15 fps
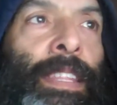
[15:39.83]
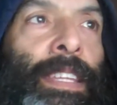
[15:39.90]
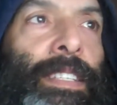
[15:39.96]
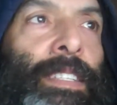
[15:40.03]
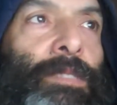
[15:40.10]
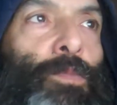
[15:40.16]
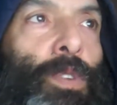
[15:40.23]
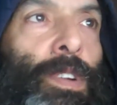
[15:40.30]
And
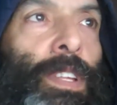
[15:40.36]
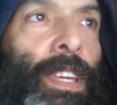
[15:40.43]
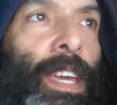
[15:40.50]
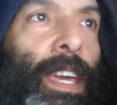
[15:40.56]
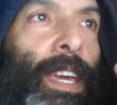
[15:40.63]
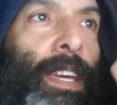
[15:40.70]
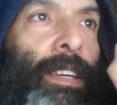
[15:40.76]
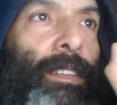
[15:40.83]
this word
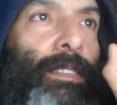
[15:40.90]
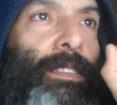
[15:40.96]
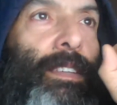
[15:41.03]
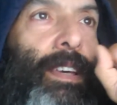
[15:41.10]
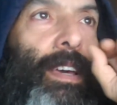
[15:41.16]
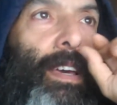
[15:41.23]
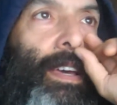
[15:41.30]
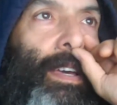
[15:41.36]
kings,
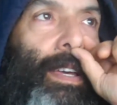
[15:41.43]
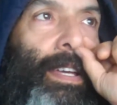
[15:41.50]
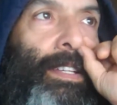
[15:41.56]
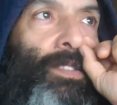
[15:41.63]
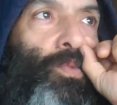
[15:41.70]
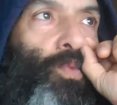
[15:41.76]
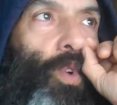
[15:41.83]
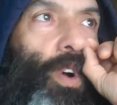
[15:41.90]

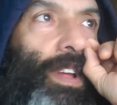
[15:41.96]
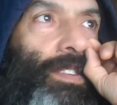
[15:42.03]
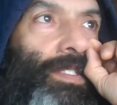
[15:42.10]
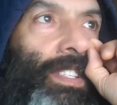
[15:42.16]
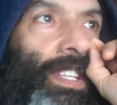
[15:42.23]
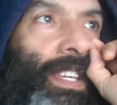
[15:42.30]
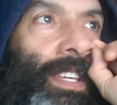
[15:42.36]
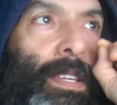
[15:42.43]
it's
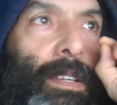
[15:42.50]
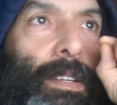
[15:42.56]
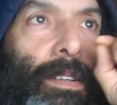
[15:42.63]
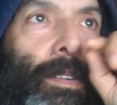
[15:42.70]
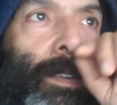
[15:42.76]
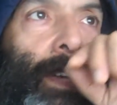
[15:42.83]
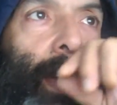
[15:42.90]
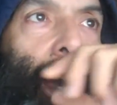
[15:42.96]
royalty,
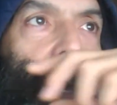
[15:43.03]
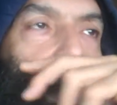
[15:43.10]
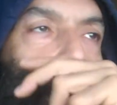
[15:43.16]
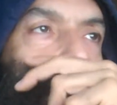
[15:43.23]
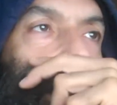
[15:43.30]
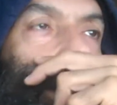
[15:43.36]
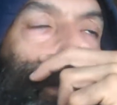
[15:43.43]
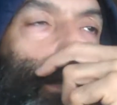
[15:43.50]
okay?
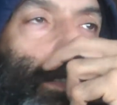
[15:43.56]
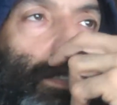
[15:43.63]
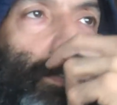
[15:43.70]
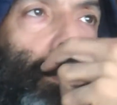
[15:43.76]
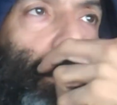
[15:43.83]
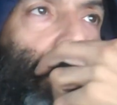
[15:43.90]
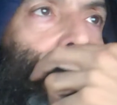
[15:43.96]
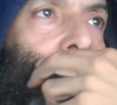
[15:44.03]

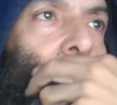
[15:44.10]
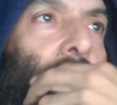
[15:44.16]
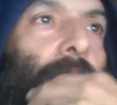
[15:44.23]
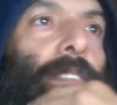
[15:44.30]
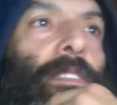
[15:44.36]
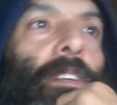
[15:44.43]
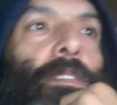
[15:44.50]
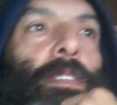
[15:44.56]
So it's not
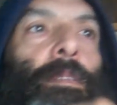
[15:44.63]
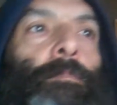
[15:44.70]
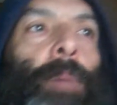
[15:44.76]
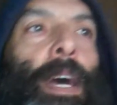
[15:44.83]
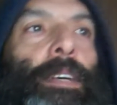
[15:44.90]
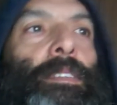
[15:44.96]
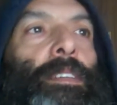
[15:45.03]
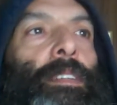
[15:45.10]
necessarily a
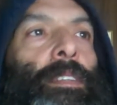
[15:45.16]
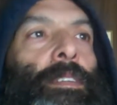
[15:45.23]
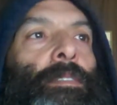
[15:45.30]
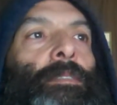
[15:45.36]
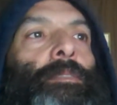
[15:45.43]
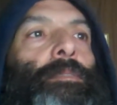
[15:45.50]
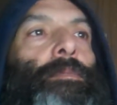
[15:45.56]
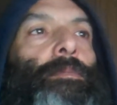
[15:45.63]

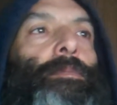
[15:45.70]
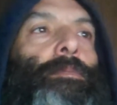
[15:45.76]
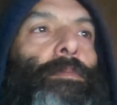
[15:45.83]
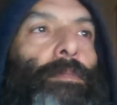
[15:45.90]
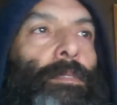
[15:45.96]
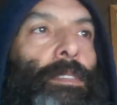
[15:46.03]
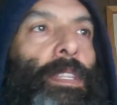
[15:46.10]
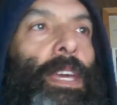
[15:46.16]
masculine
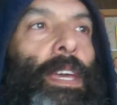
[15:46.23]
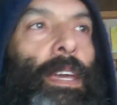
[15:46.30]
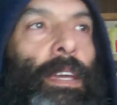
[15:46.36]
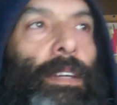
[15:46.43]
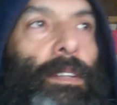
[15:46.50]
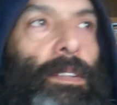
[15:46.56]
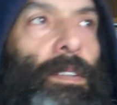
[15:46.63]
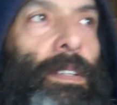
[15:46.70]

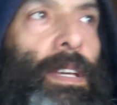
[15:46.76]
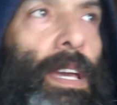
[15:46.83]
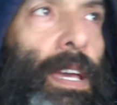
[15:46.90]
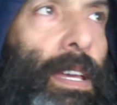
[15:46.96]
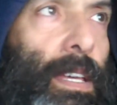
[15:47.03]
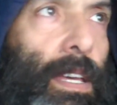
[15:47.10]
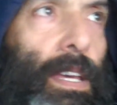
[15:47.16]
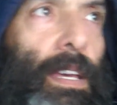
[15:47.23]
thing,
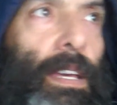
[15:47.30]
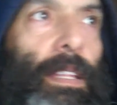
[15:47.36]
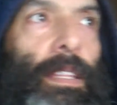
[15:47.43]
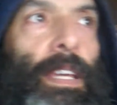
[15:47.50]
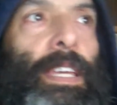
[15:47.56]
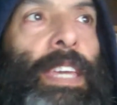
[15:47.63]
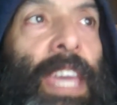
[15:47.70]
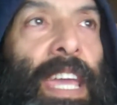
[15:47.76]
okay?
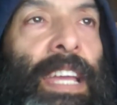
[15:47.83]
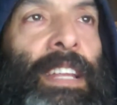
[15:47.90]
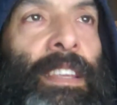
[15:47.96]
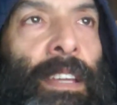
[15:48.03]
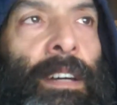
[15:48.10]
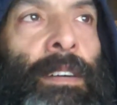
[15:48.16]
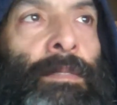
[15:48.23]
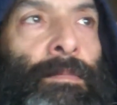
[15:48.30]
The
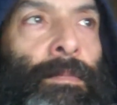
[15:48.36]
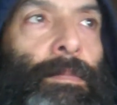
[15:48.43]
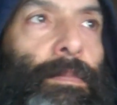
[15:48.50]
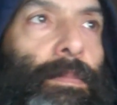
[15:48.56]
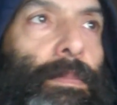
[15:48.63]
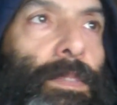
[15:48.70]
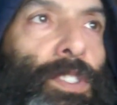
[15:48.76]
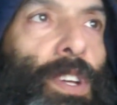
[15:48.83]
kingdom
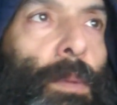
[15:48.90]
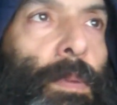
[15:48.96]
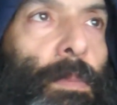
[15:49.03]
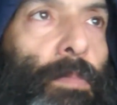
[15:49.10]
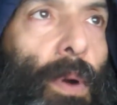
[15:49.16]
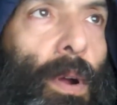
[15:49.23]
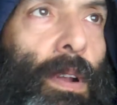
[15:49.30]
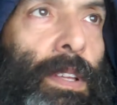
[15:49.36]
shall be
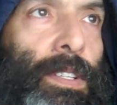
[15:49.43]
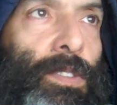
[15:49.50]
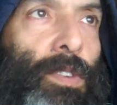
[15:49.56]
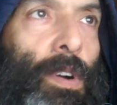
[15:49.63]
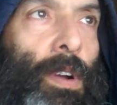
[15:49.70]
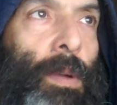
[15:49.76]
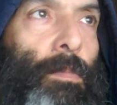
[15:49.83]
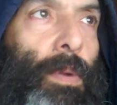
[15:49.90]
partly
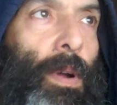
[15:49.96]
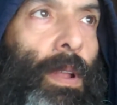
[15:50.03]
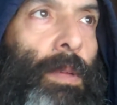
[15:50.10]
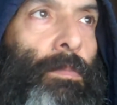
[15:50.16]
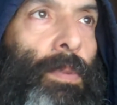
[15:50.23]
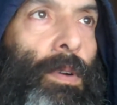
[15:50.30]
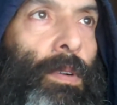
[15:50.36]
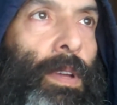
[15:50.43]
strong and partly
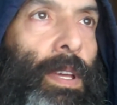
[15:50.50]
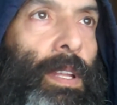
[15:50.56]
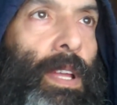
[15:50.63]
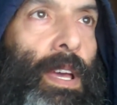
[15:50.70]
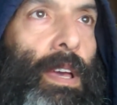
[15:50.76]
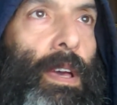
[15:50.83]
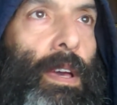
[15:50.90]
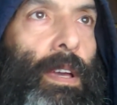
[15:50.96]
broken.
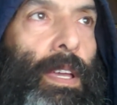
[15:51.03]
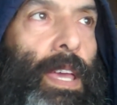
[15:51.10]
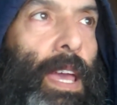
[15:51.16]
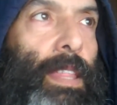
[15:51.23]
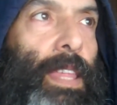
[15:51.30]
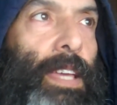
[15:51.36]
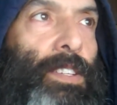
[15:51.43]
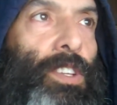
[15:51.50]

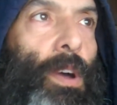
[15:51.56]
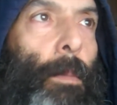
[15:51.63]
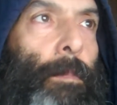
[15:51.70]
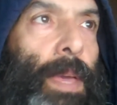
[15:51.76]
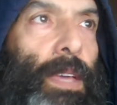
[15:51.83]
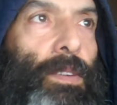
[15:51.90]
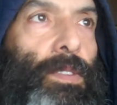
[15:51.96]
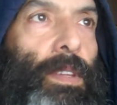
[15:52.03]
Okay, they shall
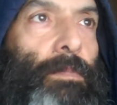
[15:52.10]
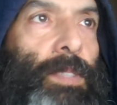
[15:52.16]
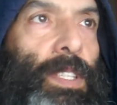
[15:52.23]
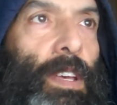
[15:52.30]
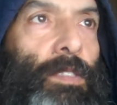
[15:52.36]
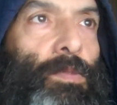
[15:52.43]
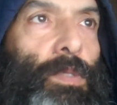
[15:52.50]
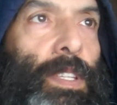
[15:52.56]
mingle
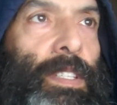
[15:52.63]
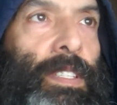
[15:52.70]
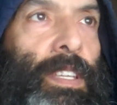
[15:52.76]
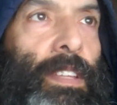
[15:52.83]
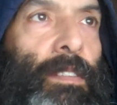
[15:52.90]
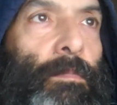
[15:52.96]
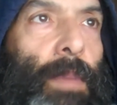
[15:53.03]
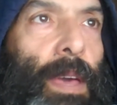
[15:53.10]
themselves with the
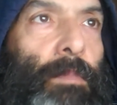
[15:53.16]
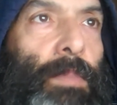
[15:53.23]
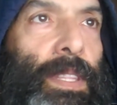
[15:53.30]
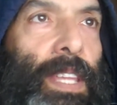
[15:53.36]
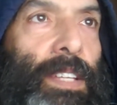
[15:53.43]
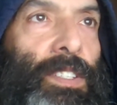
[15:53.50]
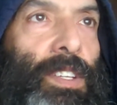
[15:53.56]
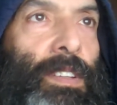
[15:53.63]
seed of men,
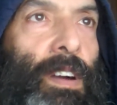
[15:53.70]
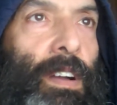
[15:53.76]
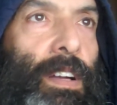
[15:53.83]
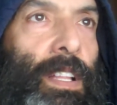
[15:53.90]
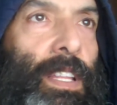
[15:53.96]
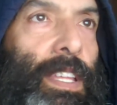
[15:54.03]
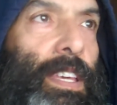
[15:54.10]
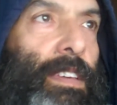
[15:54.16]
but they shall not
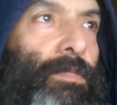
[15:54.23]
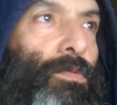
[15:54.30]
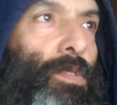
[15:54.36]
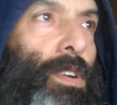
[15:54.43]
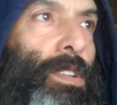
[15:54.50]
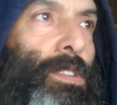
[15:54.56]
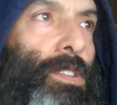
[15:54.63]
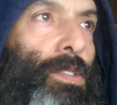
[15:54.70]
cleave
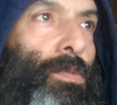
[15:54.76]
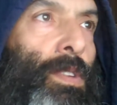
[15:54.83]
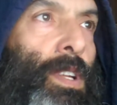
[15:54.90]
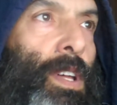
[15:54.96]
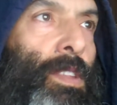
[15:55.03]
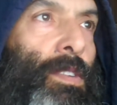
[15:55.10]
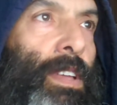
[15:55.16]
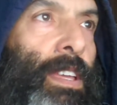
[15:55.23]
one to
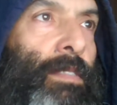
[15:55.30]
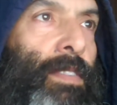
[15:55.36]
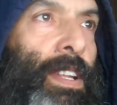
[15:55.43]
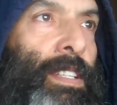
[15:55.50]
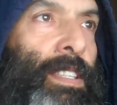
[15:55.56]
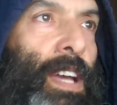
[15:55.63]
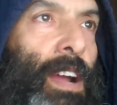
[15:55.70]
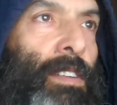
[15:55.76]
another, even
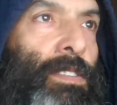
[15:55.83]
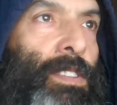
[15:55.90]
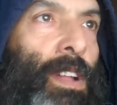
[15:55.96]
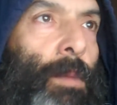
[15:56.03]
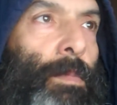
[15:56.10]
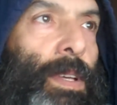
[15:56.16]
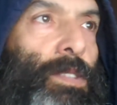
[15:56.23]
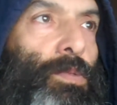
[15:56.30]
as iron is
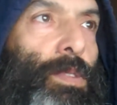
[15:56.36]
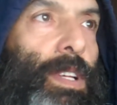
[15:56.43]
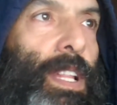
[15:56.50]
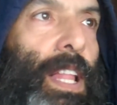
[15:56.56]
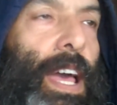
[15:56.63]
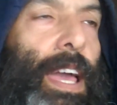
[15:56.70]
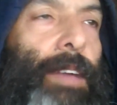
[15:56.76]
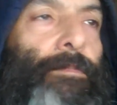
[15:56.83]
not mixed with
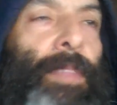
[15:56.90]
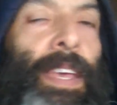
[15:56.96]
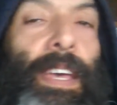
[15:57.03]
clay.